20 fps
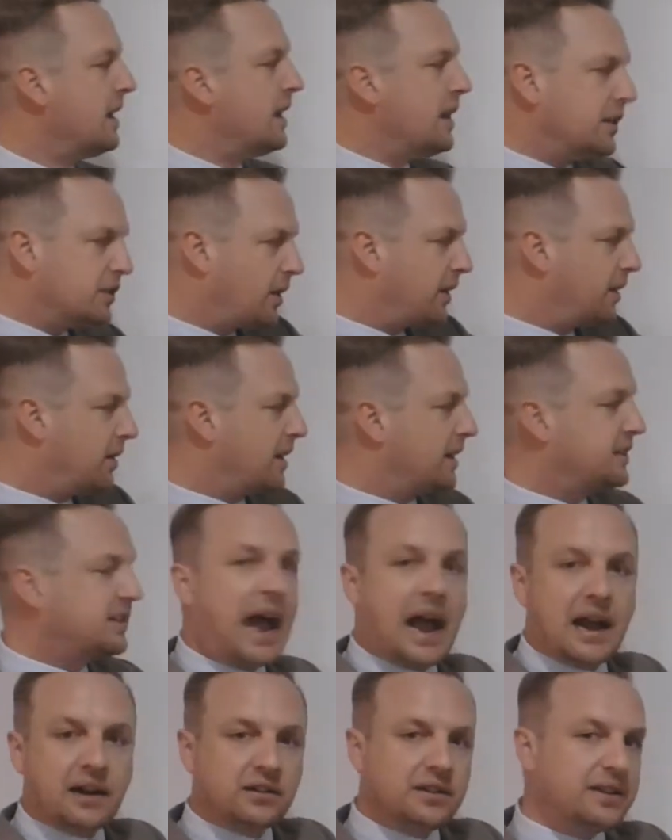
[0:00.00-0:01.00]
So they're
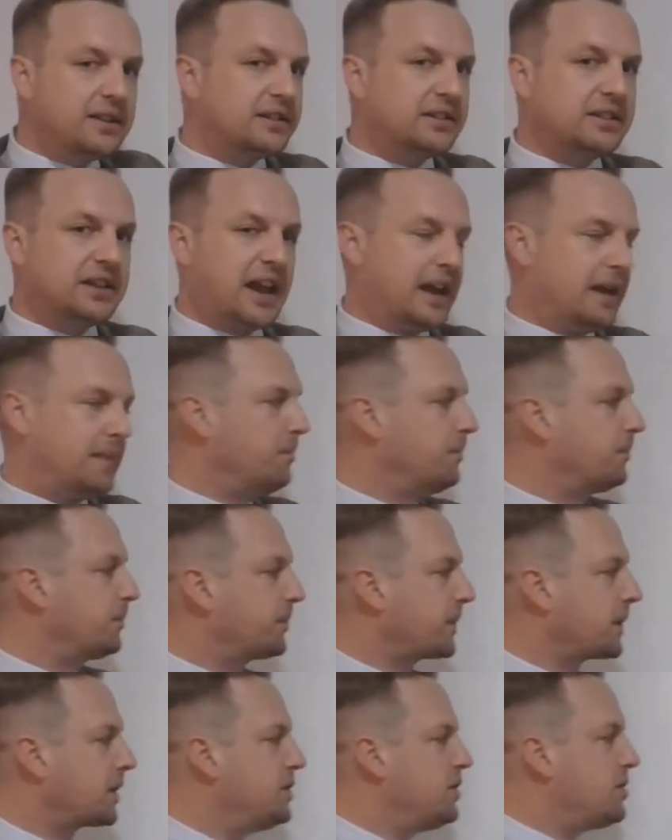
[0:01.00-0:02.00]
exactly the same
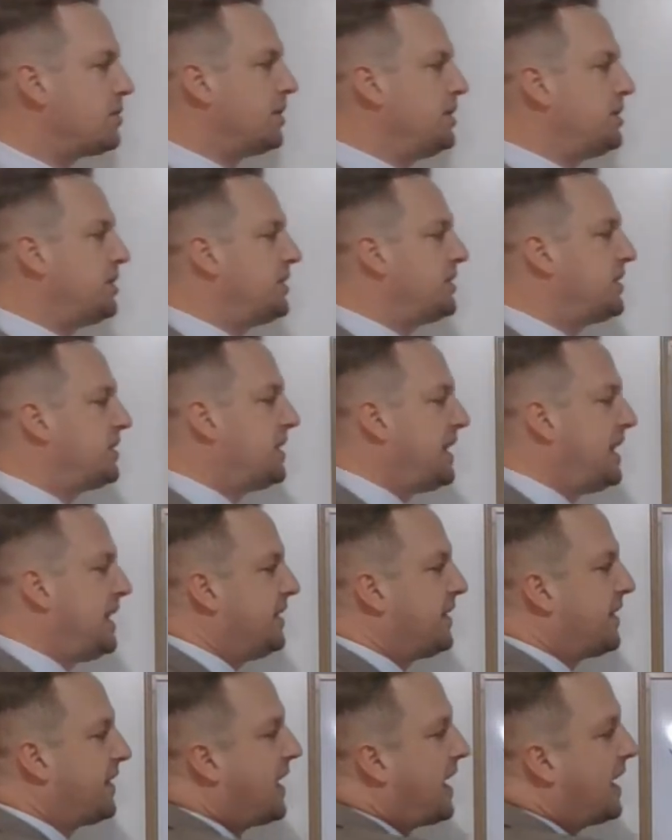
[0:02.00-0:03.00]
you can just see
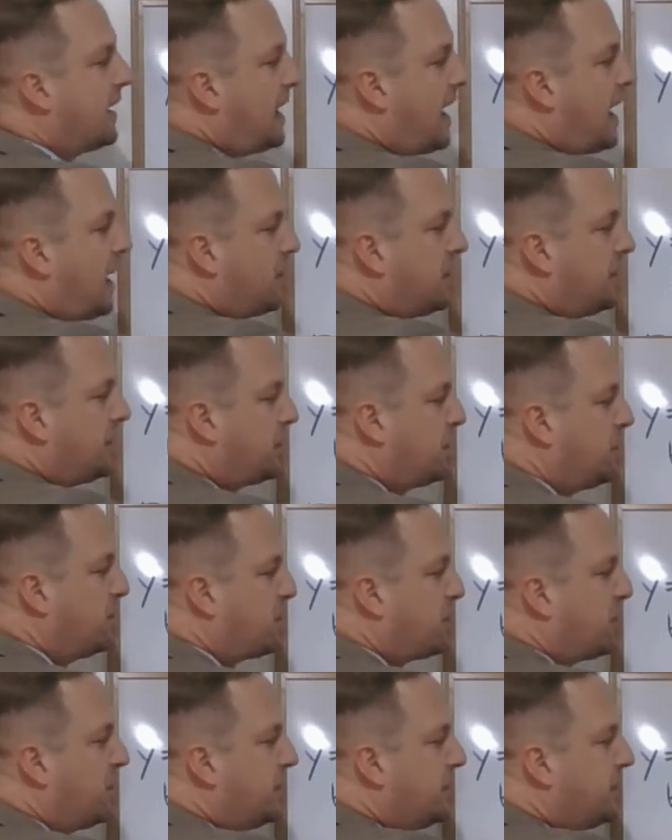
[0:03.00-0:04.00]
that they allow us to
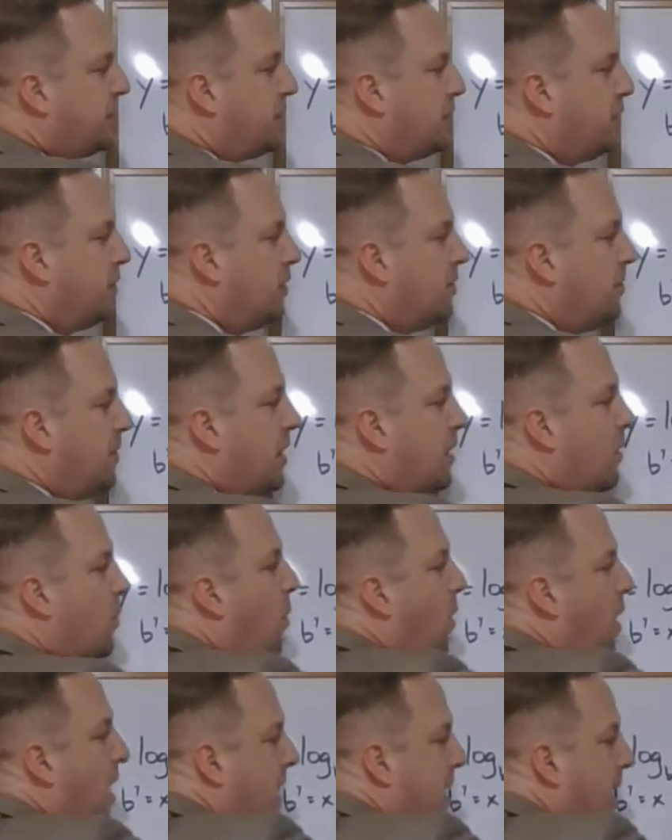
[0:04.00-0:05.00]
presume
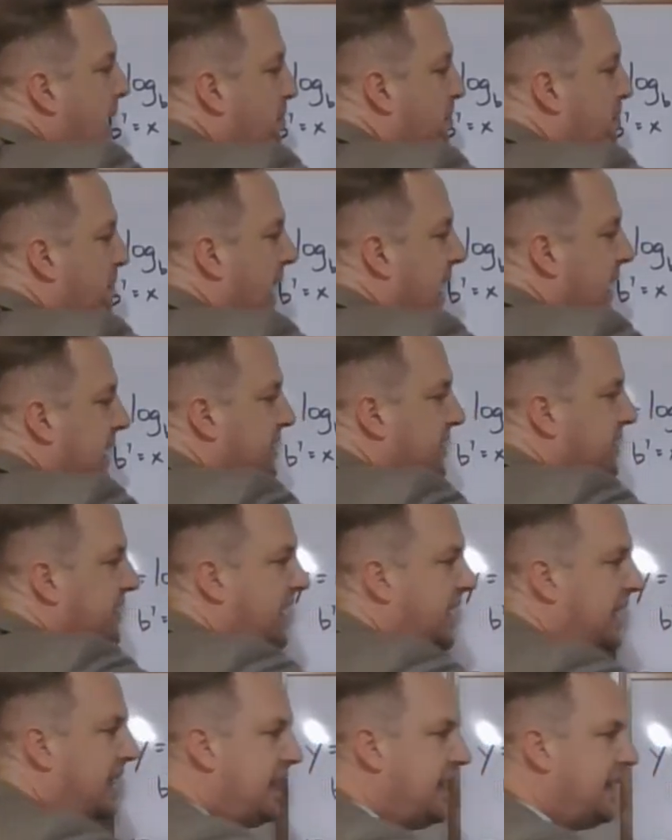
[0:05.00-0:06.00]
what a base
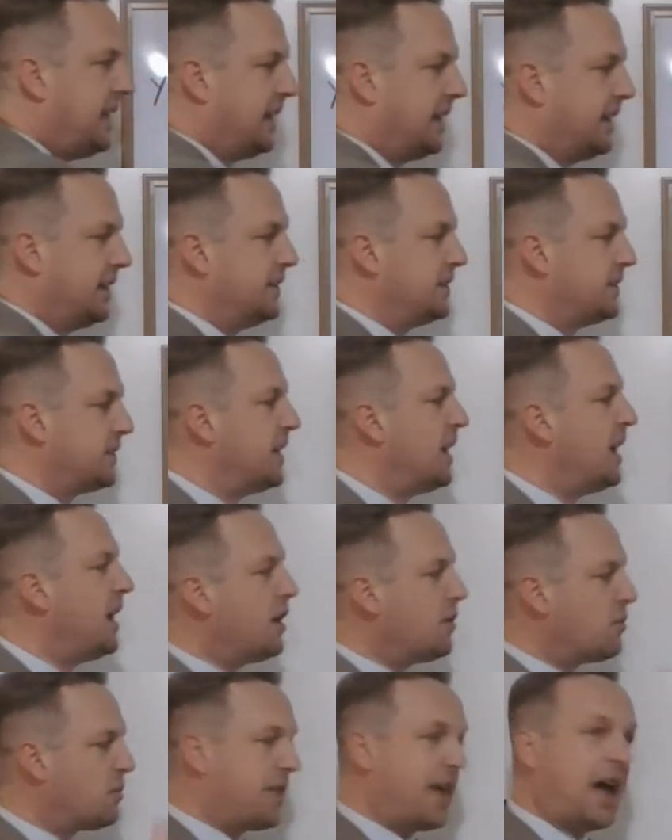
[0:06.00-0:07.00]
is
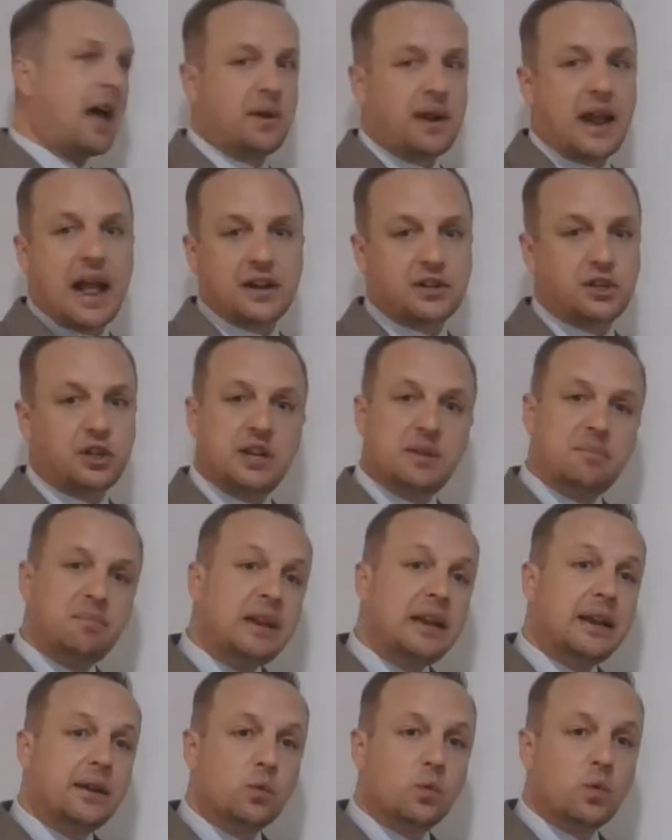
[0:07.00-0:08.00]
without it actually
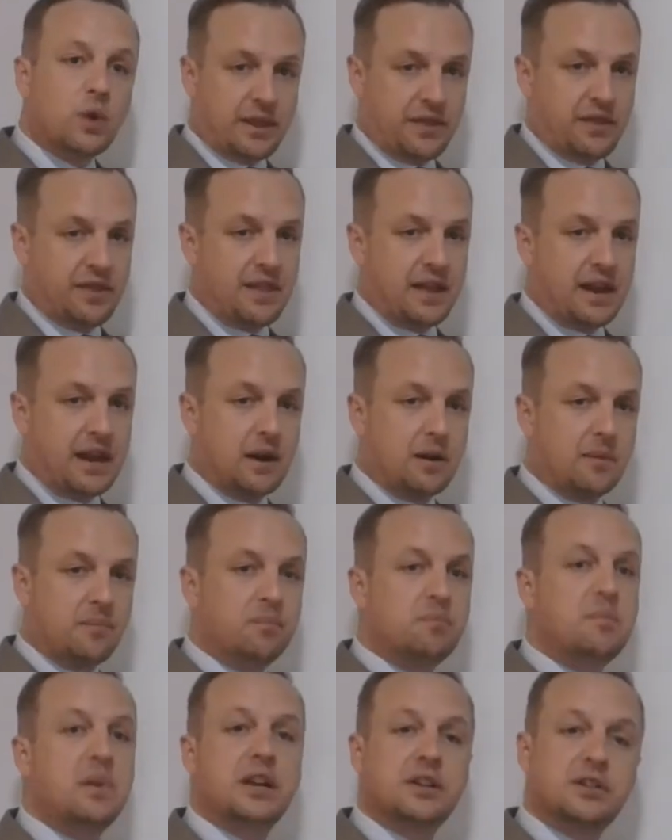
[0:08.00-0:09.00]
being written there,
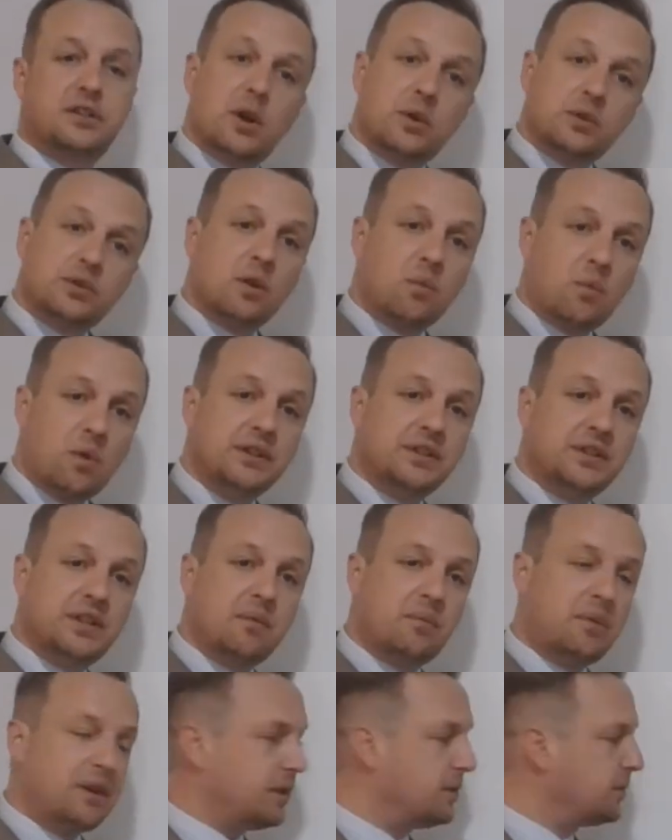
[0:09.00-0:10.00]
because those are ones that
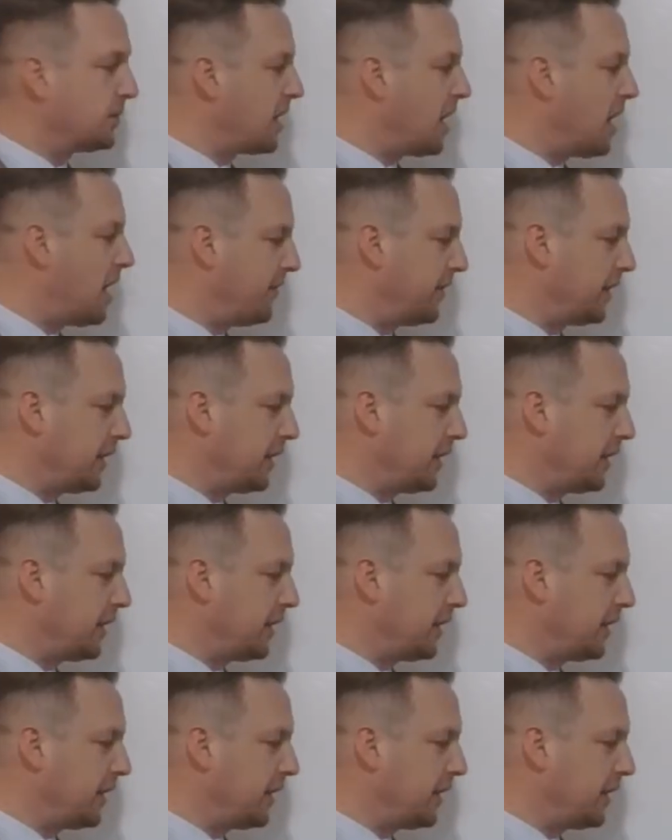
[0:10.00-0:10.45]
we use commonly.